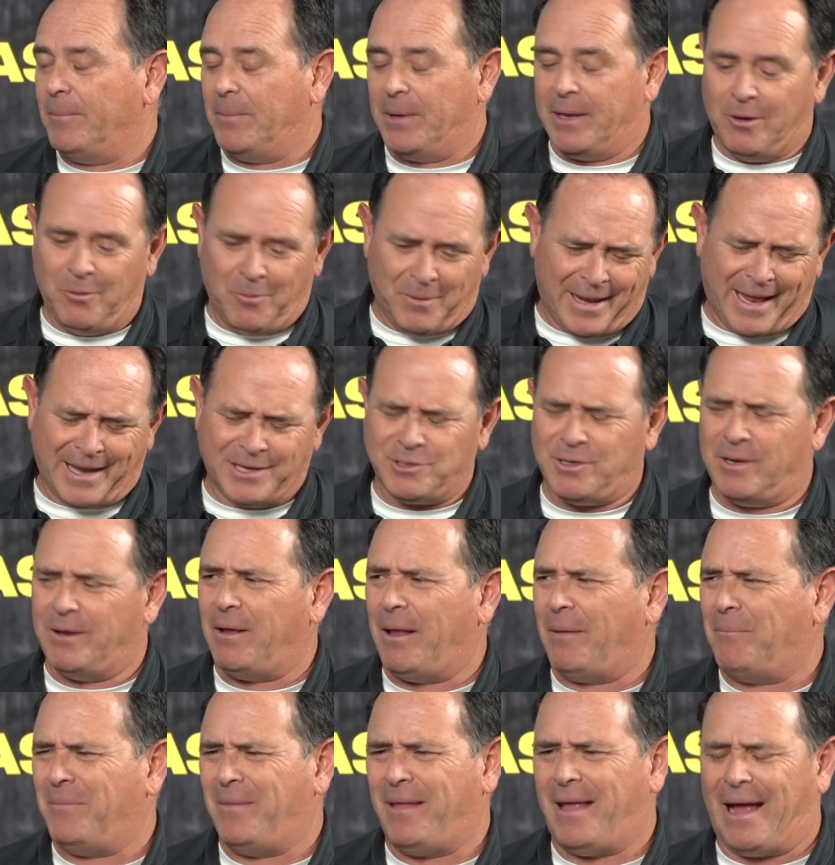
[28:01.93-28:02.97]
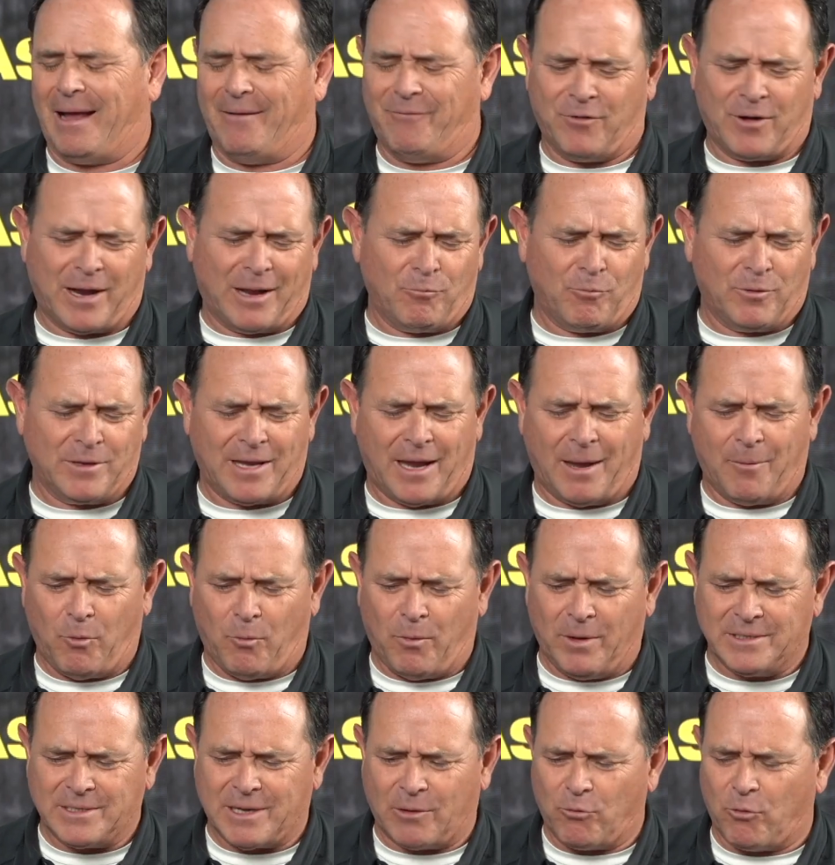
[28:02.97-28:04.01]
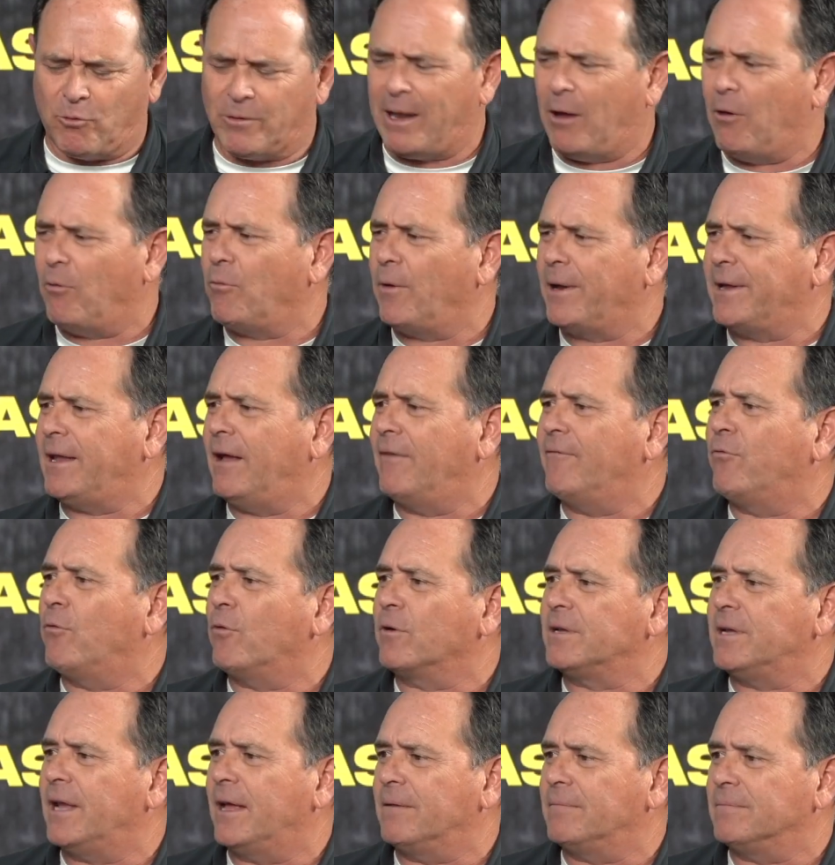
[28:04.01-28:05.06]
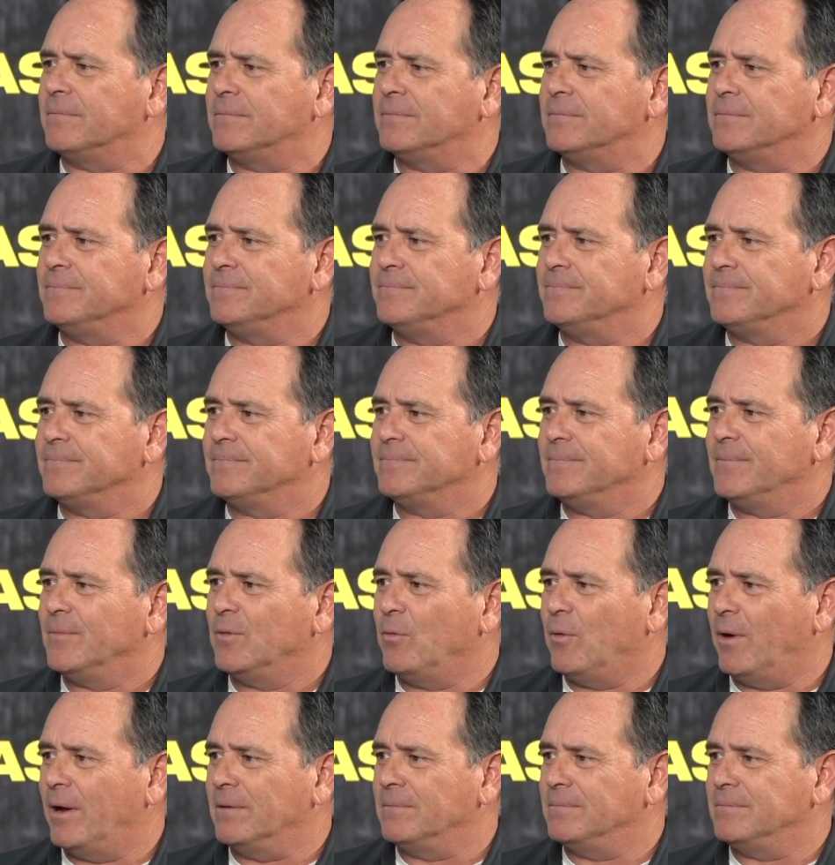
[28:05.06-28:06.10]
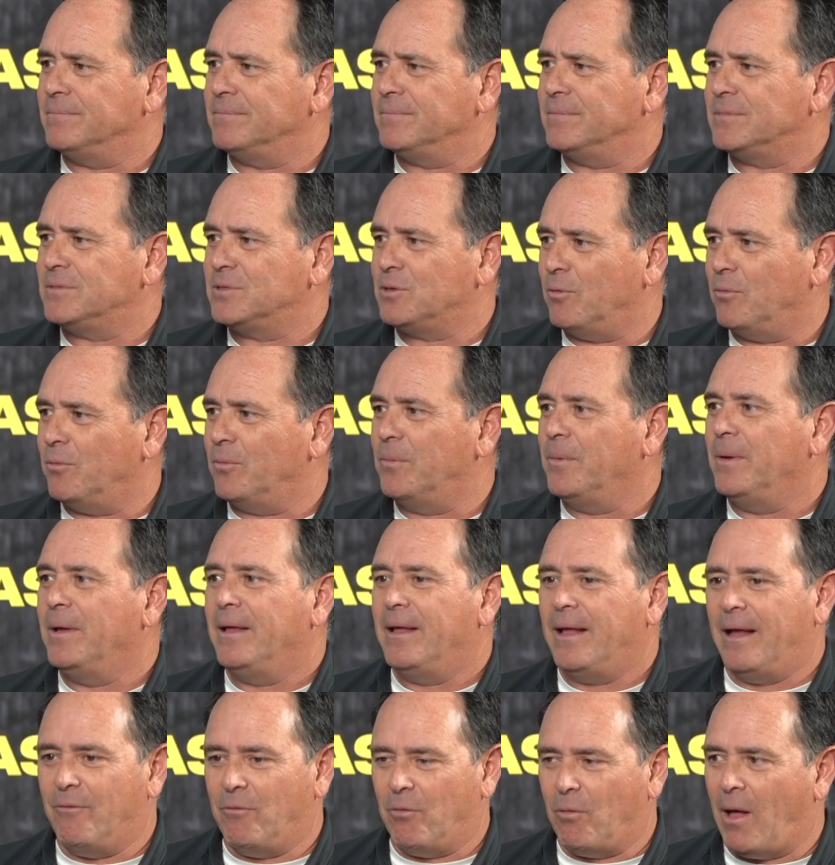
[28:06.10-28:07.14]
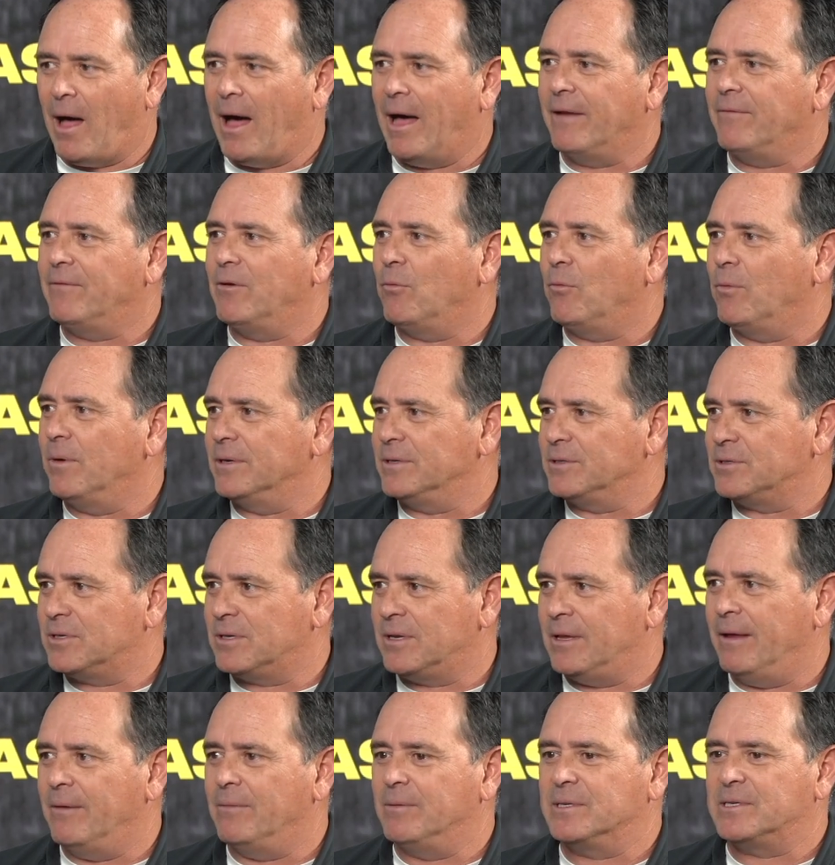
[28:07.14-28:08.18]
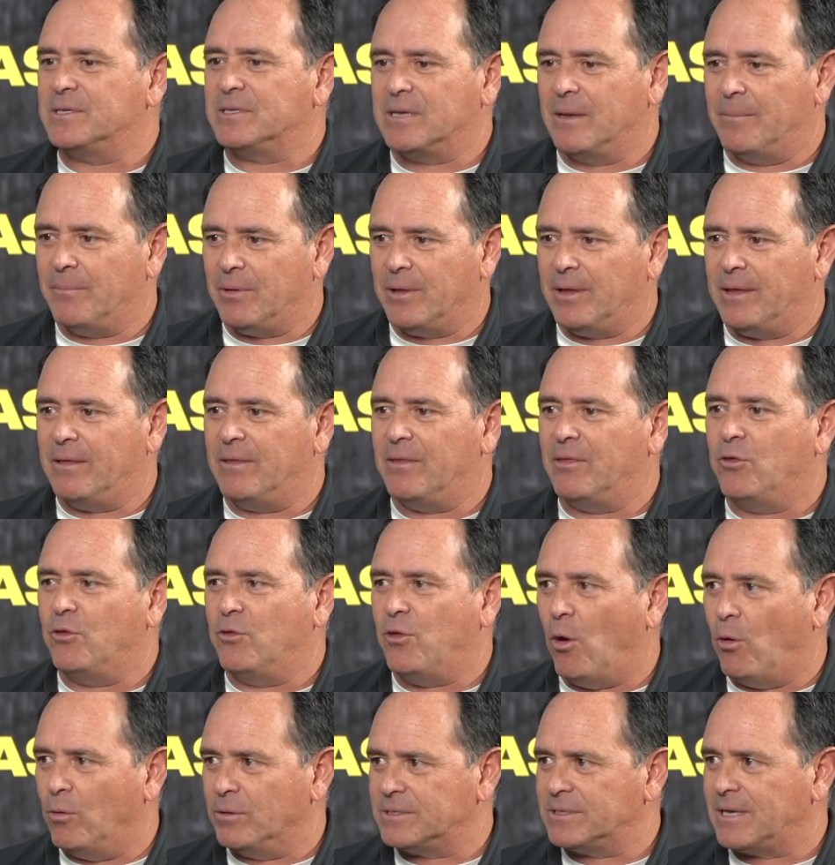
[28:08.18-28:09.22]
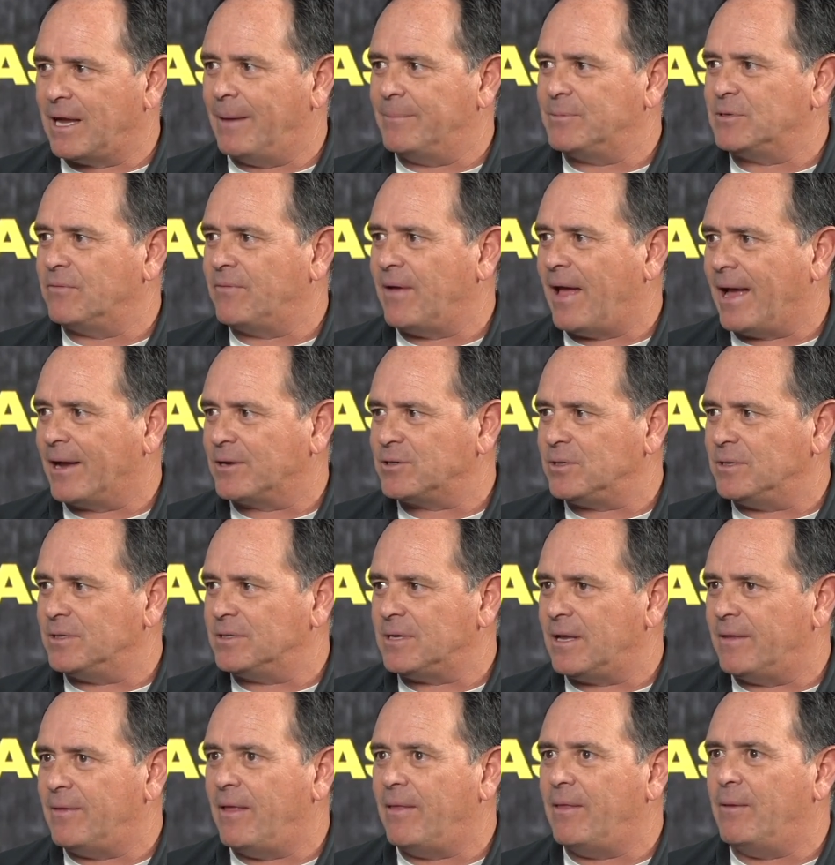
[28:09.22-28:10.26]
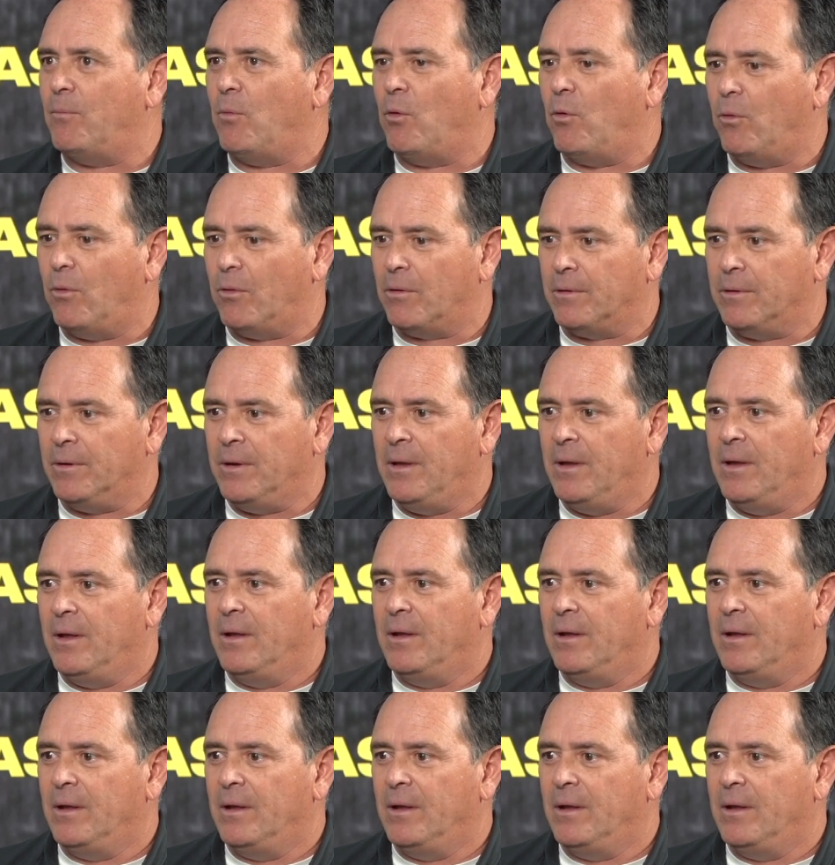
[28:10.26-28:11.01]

then, what, actually, I forgot what time it was. I'll write down 4:10. Right. So a lot of it was simply those types of actions. And then the more